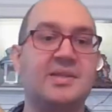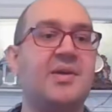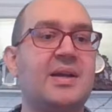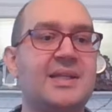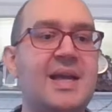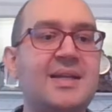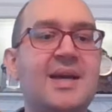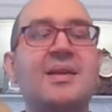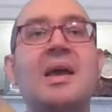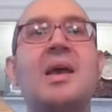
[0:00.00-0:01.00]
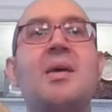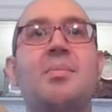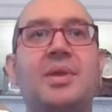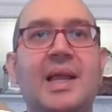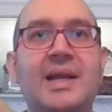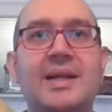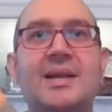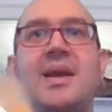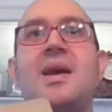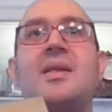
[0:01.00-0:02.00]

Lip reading: So I sat down, played it.